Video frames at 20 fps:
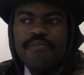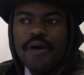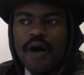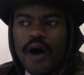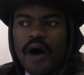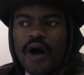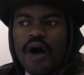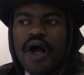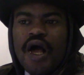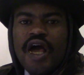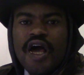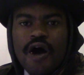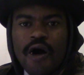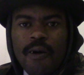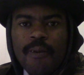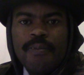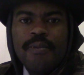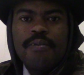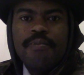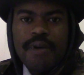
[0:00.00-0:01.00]

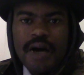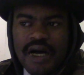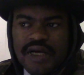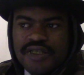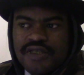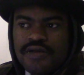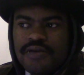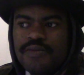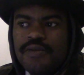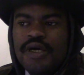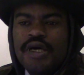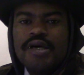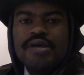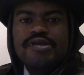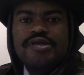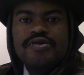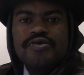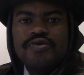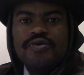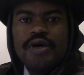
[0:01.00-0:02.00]
Help Bassem
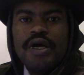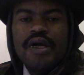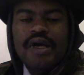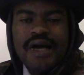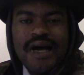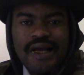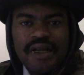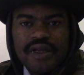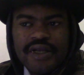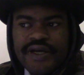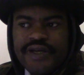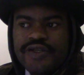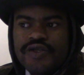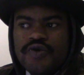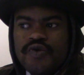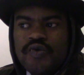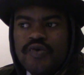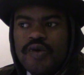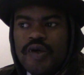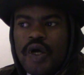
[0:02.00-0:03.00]
and Colleen
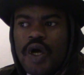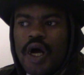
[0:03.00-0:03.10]
to